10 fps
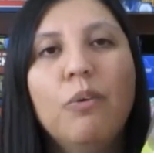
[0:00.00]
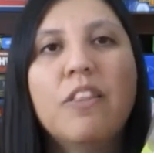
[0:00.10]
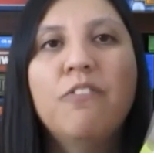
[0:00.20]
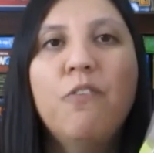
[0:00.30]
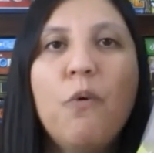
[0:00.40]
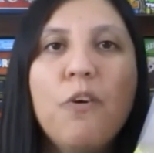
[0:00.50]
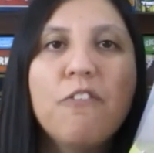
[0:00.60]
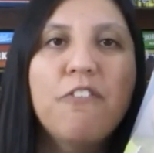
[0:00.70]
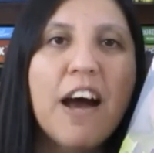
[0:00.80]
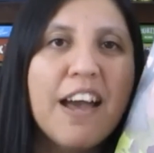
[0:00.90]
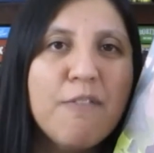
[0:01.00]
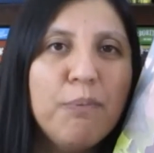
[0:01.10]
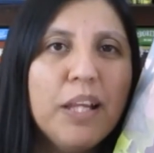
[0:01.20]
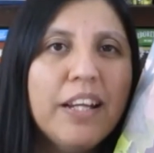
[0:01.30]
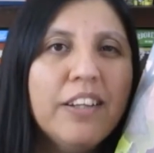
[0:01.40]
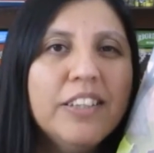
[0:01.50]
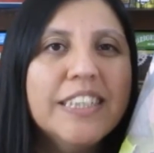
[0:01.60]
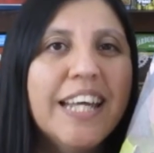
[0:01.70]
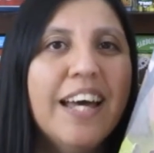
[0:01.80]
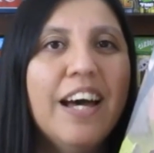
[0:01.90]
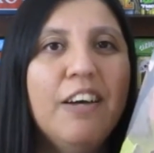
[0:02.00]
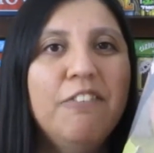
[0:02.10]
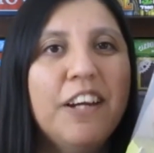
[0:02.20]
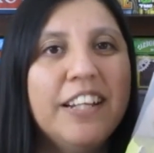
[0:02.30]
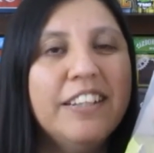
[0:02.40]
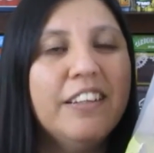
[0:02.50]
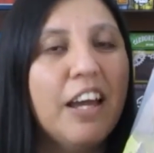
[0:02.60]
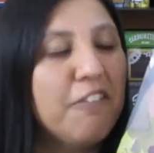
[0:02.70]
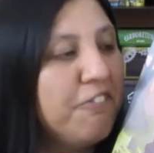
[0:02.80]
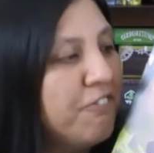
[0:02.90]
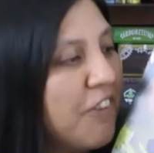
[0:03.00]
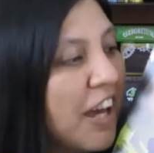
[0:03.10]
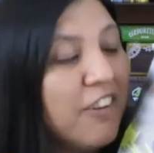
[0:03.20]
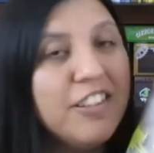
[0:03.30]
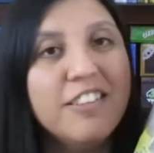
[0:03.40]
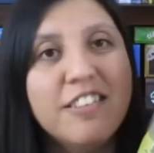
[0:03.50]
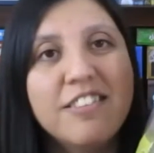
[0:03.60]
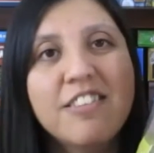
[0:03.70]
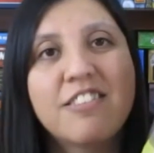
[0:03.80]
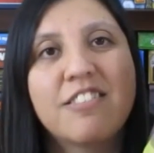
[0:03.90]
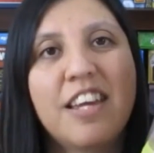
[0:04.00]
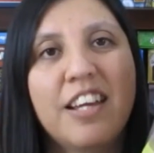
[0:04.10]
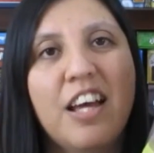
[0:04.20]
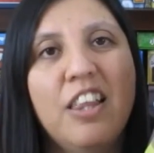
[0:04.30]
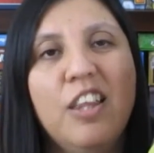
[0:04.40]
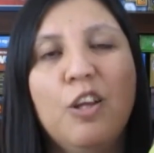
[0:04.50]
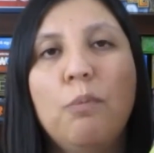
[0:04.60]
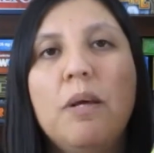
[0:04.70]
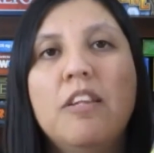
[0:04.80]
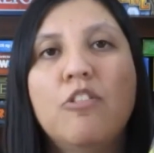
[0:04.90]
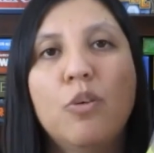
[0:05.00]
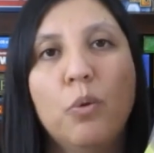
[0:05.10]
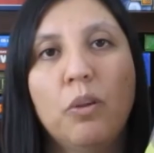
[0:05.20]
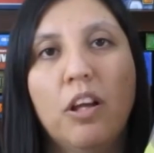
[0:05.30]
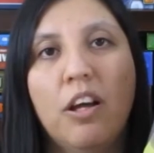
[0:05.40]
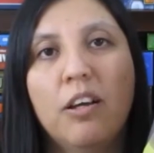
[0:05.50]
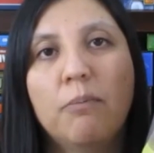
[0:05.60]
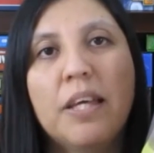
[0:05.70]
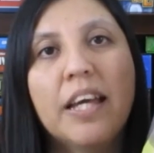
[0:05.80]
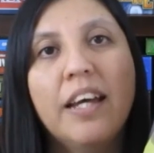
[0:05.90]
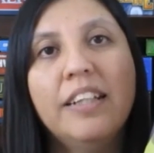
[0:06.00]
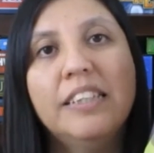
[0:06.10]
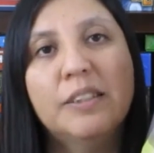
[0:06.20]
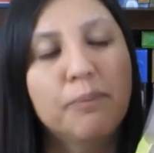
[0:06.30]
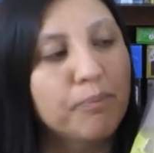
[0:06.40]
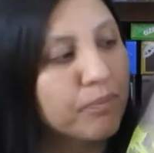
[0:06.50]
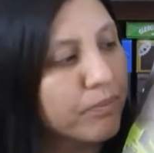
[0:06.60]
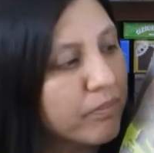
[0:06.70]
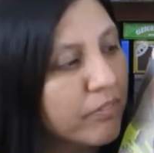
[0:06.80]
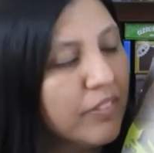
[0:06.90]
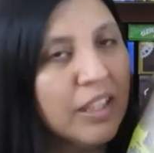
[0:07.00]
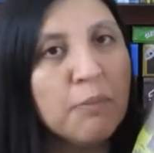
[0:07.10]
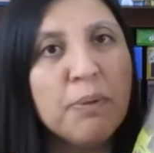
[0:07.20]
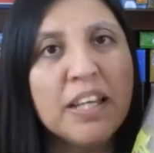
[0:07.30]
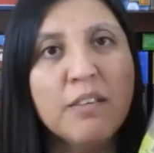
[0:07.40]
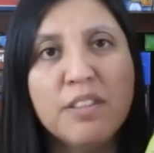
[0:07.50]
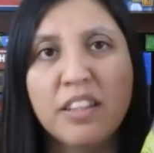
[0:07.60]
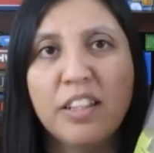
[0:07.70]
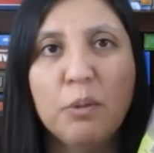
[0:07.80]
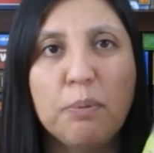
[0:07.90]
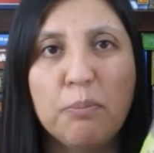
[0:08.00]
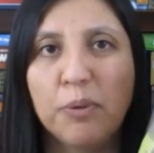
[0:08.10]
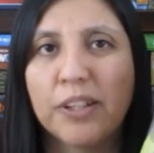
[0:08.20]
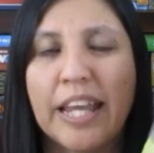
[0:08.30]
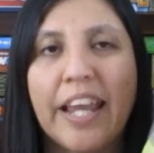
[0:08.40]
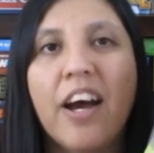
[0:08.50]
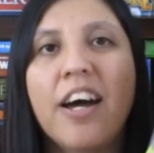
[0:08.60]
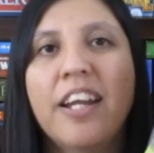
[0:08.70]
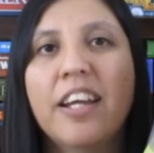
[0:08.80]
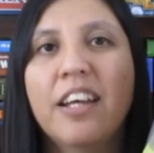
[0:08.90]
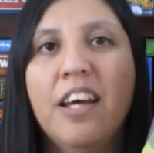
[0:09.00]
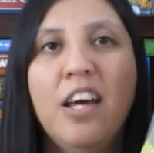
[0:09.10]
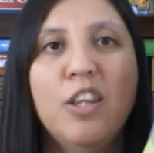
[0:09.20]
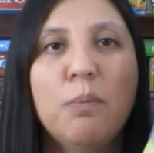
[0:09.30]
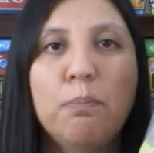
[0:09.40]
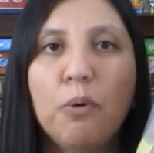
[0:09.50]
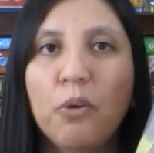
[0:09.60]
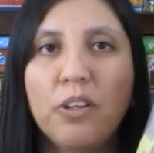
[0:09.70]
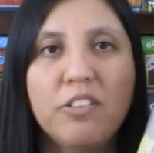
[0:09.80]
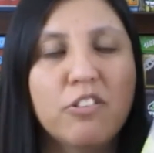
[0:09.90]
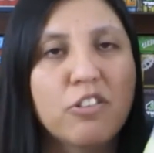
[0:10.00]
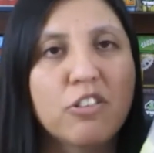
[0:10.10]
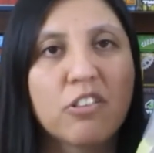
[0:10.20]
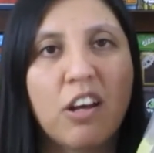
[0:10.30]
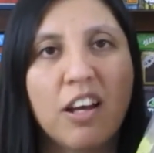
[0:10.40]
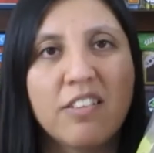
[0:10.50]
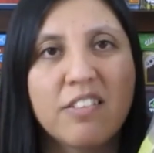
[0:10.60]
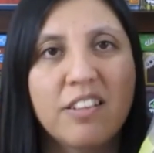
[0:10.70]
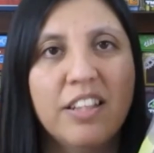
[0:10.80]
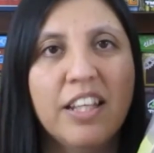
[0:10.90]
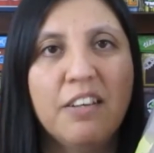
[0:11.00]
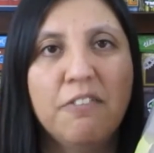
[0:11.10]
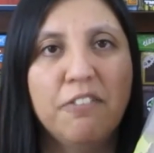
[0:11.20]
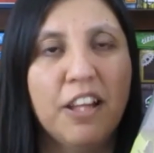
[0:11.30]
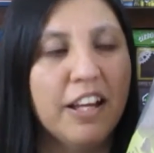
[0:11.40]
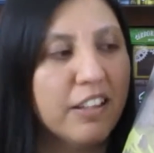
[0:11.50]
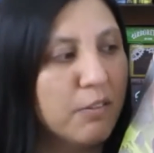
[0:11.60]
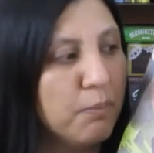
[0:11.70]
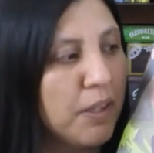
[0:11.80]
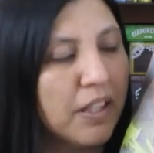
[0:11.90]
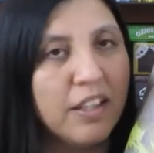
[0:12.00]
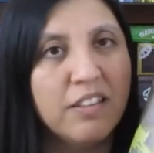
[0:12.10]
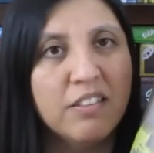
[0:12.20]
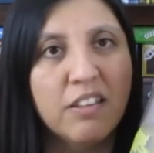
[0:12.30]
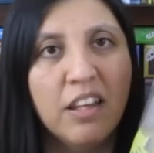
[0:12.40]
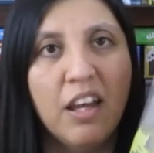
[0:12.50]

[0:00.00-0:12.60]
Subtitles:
with 4 or 5 players, I found it to just take a little bit too long because it becomes a little bit more chaotic. The board is just constantly in flux because